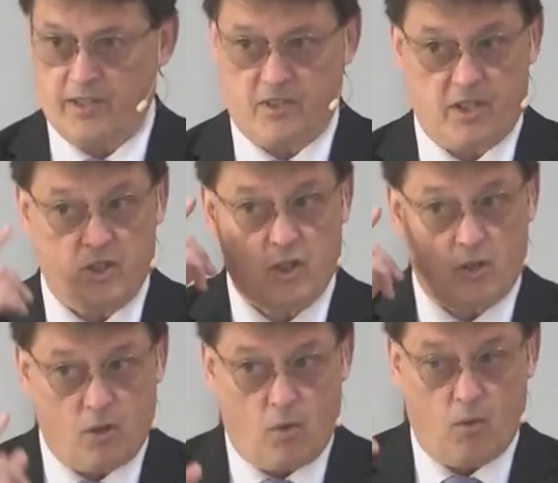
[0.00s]
says.
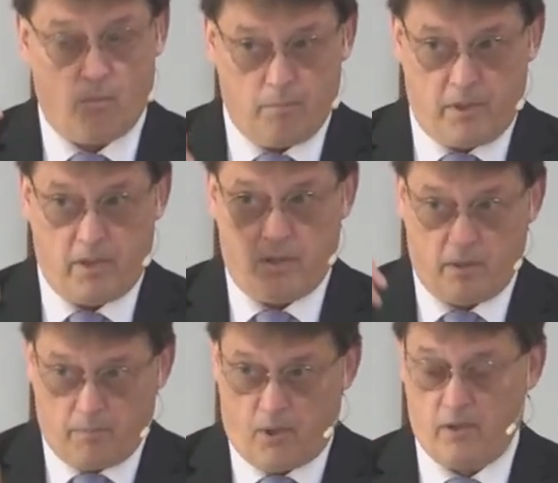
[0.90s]
Don't be a
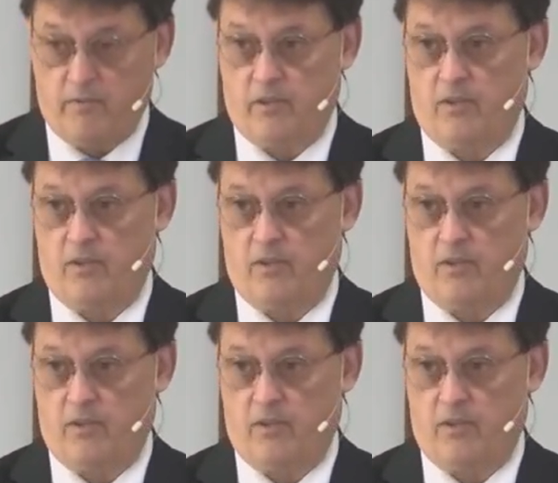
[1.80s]
part of it.